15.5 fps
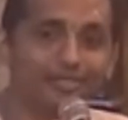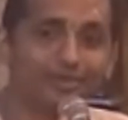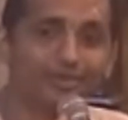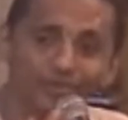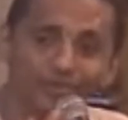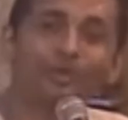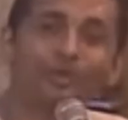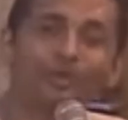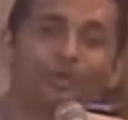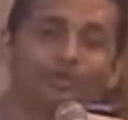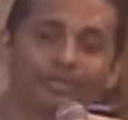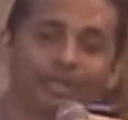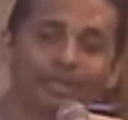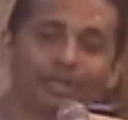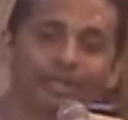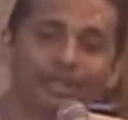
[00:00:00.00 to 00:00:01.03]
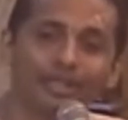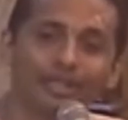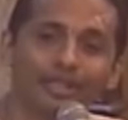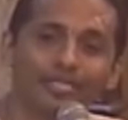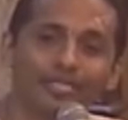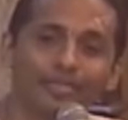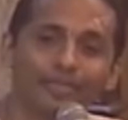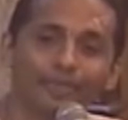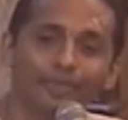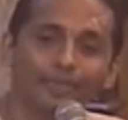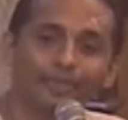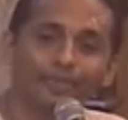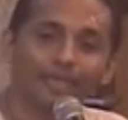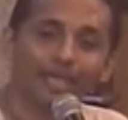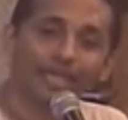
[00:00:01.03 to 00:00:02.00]
non-stop,
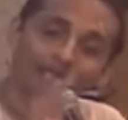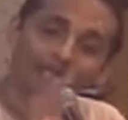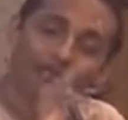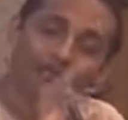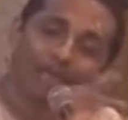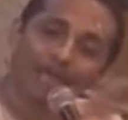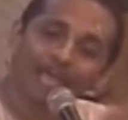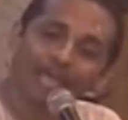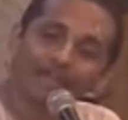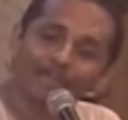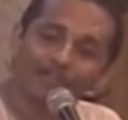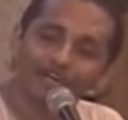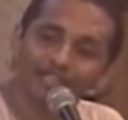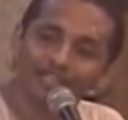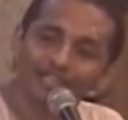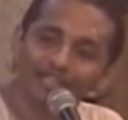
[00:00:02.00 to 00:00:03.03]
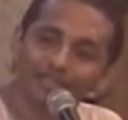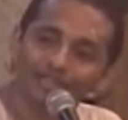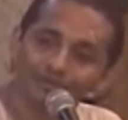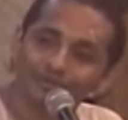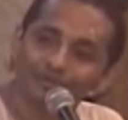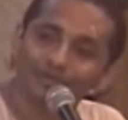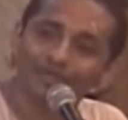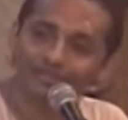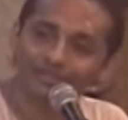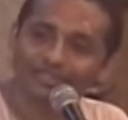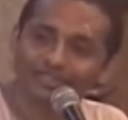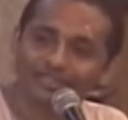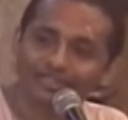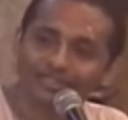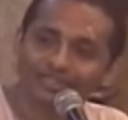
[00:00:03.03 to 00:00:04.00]
at the bank of Radha
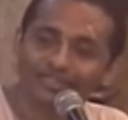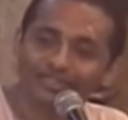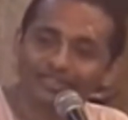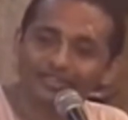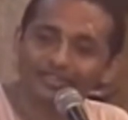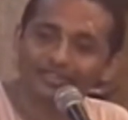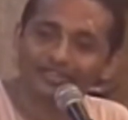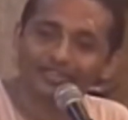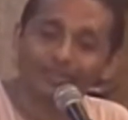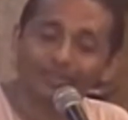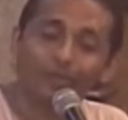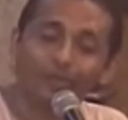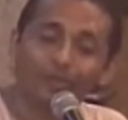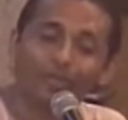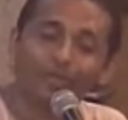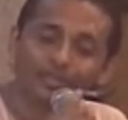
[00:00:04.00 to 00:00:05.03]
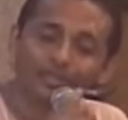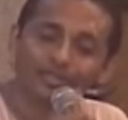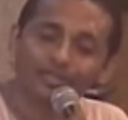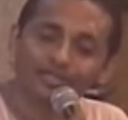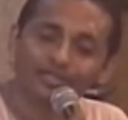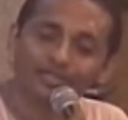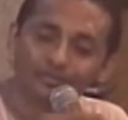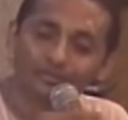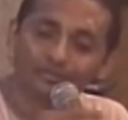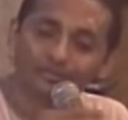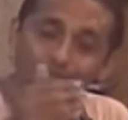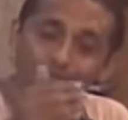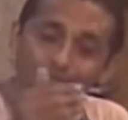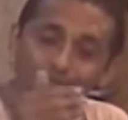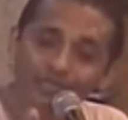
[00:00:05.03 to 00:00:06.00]
Kund, Raghunath Das
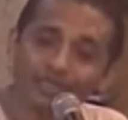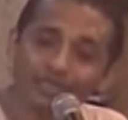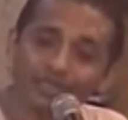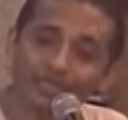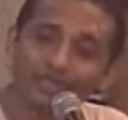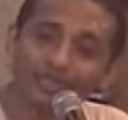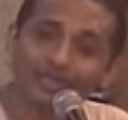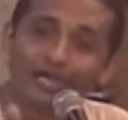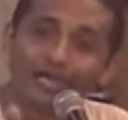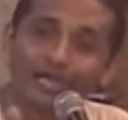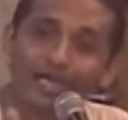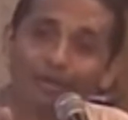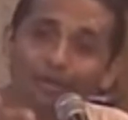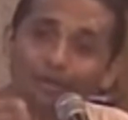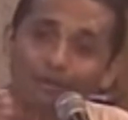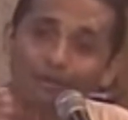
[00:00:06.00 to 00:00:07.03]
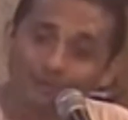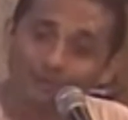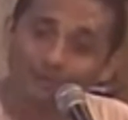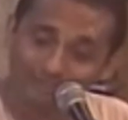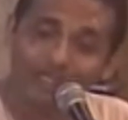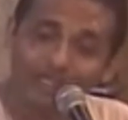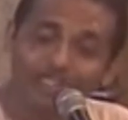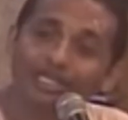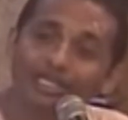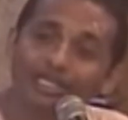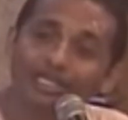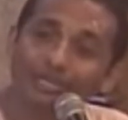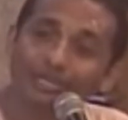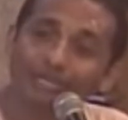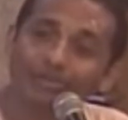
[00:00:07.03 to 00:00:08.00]
Goswami would speak about
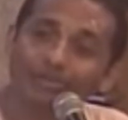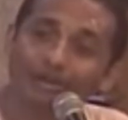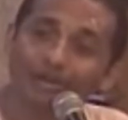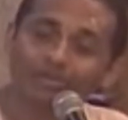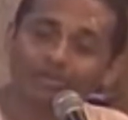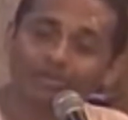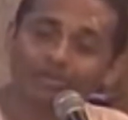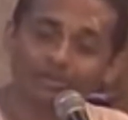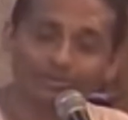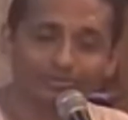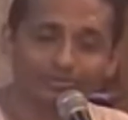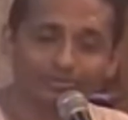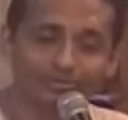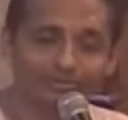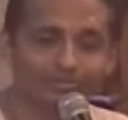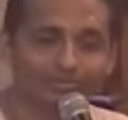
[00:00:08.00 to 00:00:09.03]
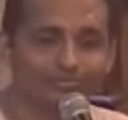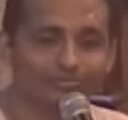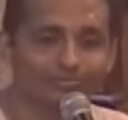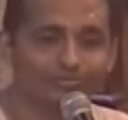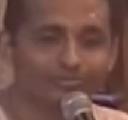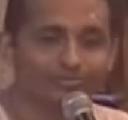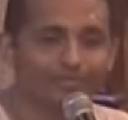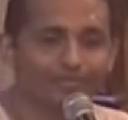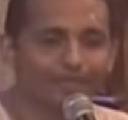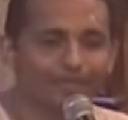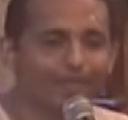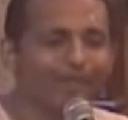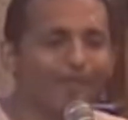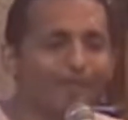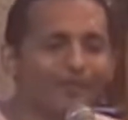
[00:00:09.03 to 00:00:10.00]
Chaitanya Mahaprabhu.
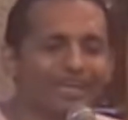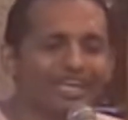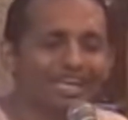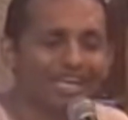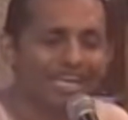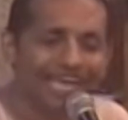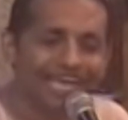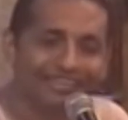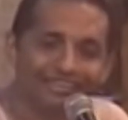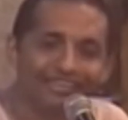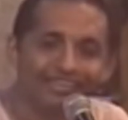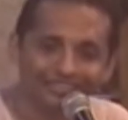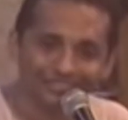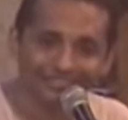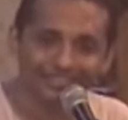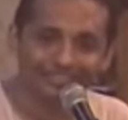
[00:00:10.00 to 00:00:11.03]
And what a gathering.